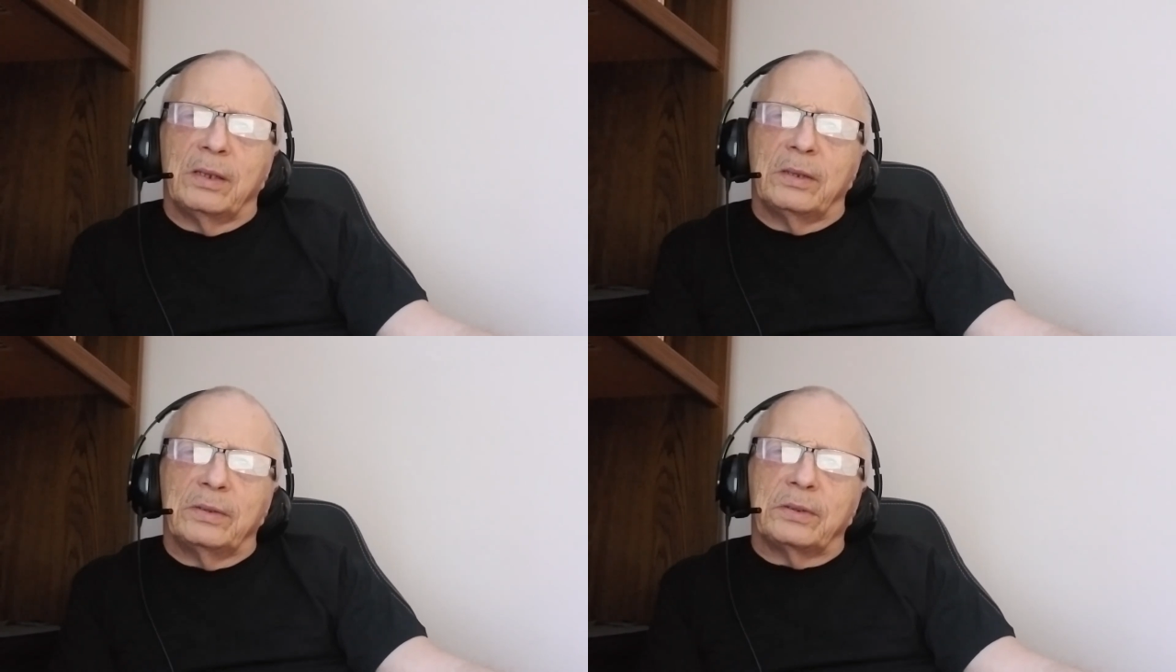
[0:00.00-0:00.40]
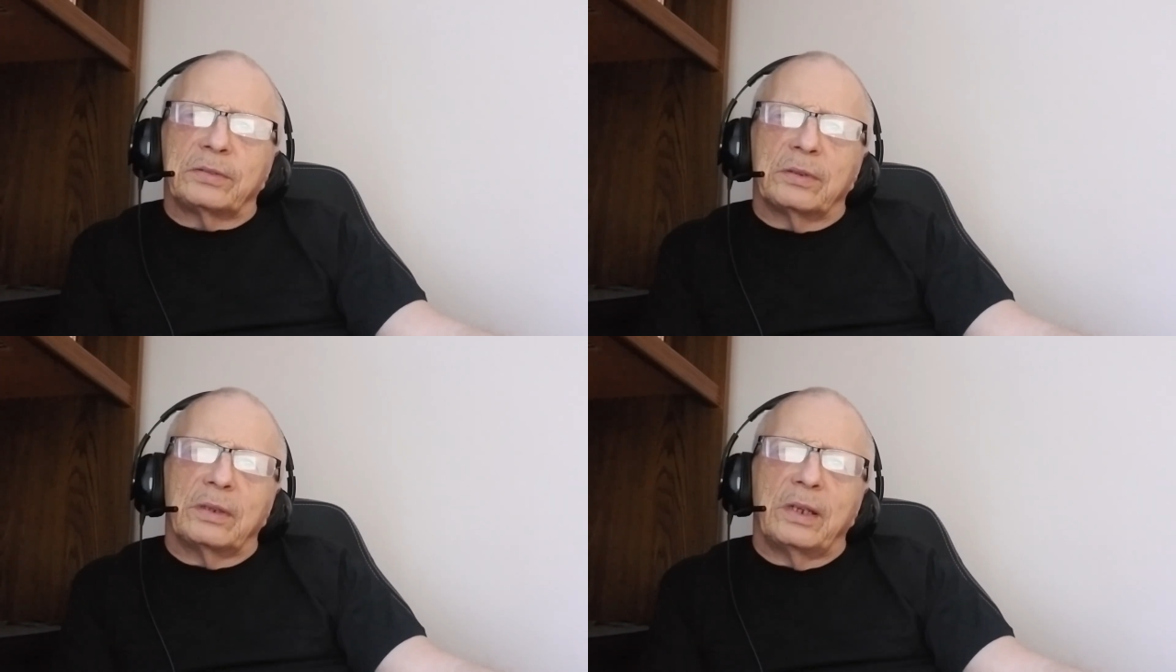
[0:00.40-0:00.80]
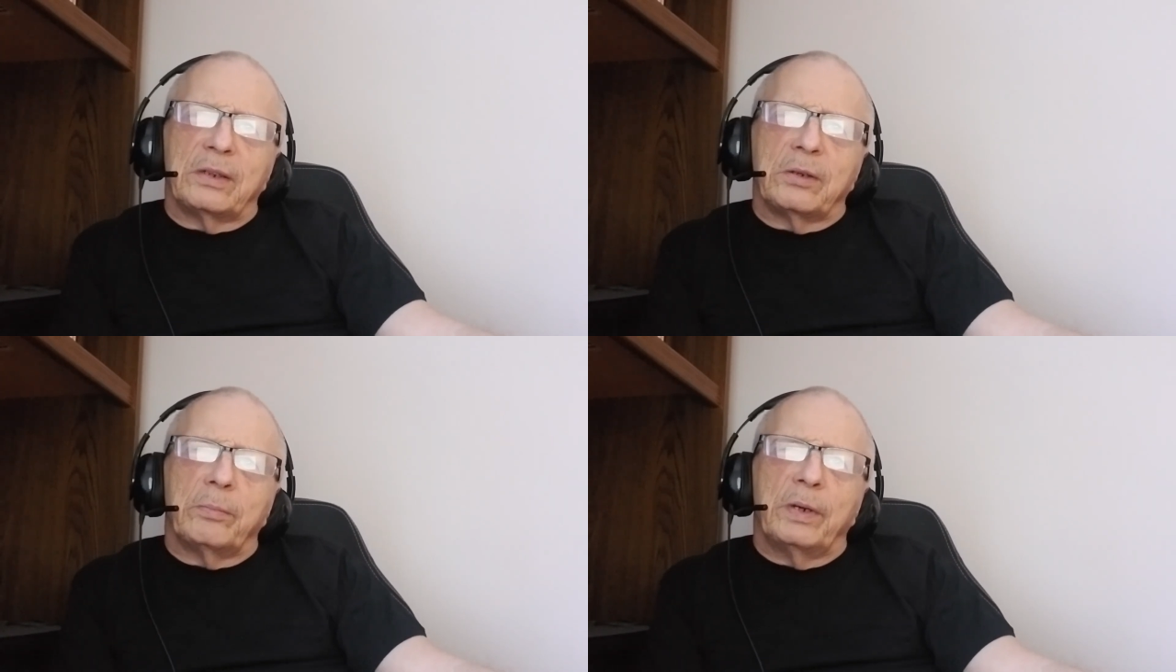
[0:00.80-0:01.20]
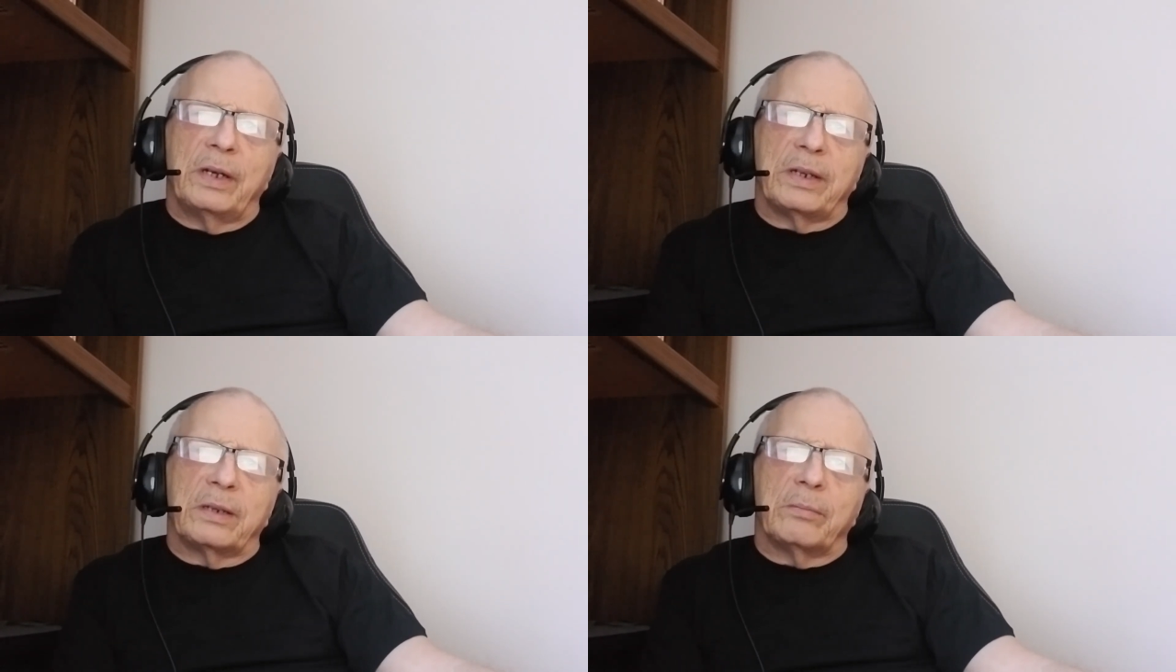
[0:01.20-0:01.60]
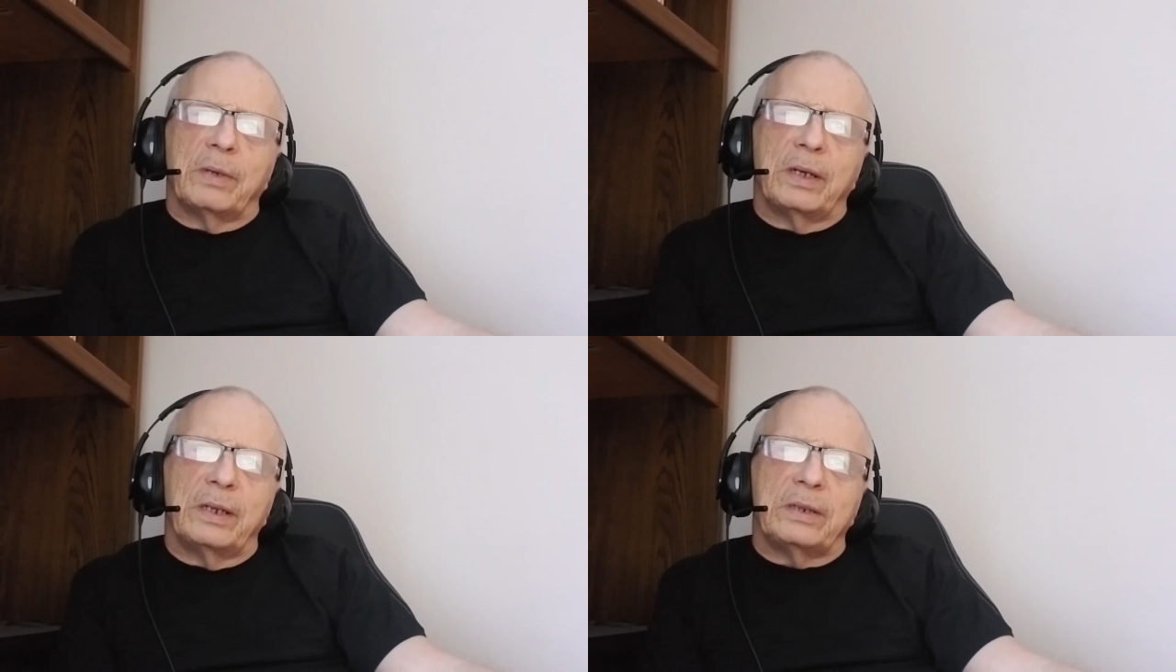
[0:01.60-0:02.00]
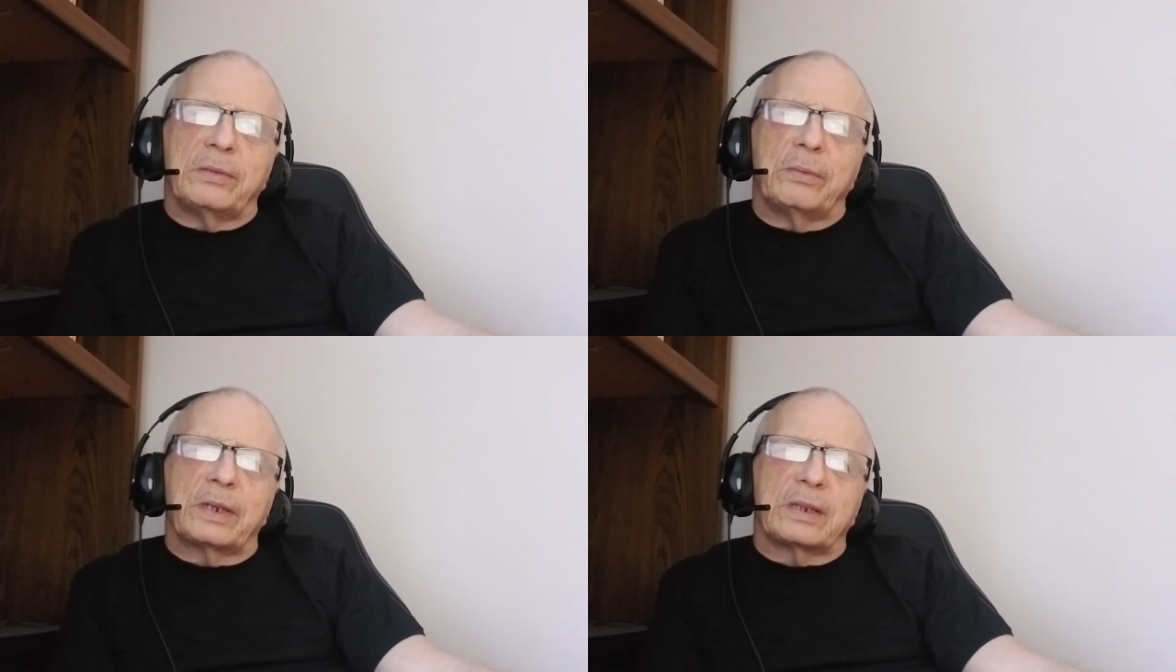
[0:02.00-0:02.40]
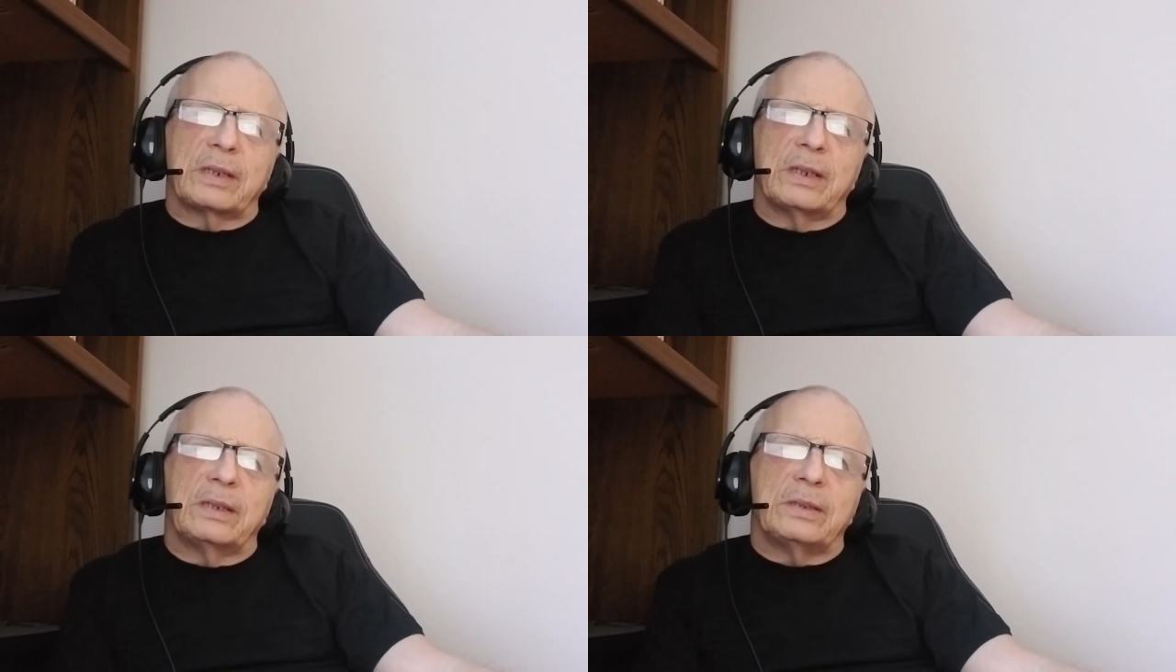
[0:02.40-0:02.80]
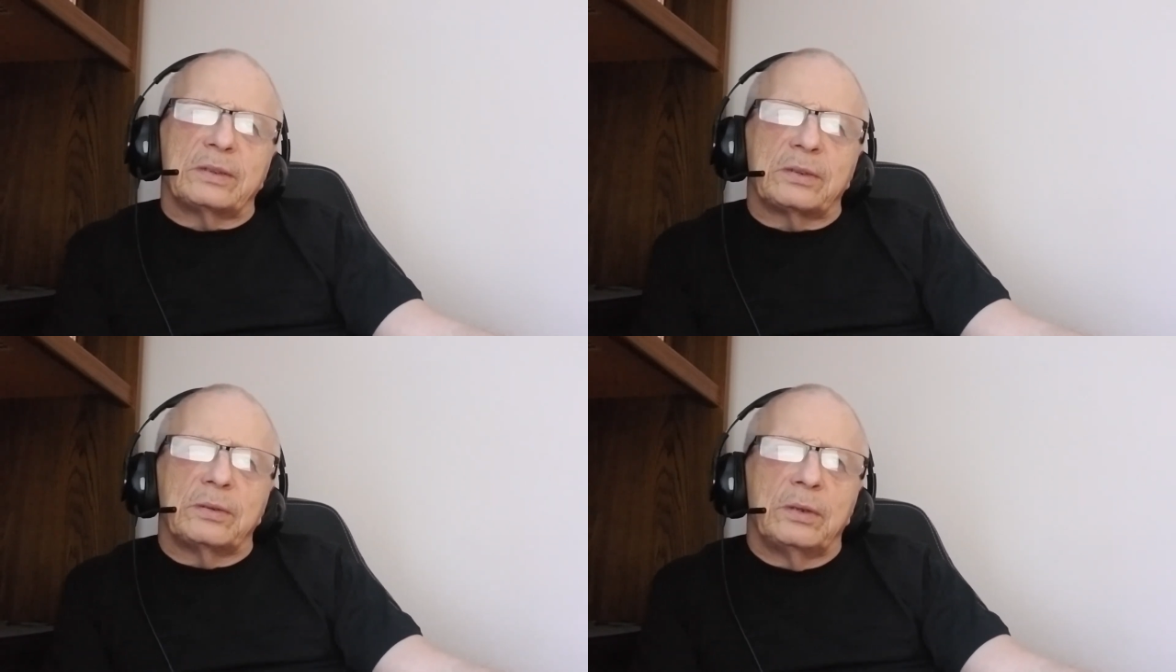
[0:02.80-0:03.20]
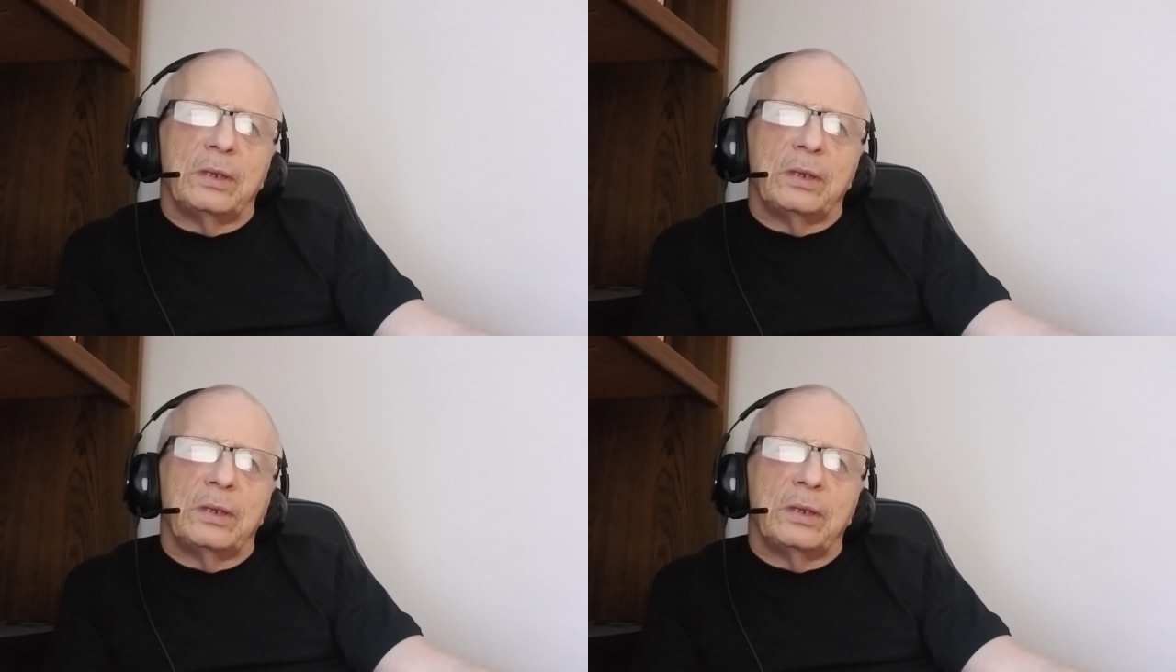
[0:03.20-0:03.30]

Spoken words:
This will allow your body and mind to recognize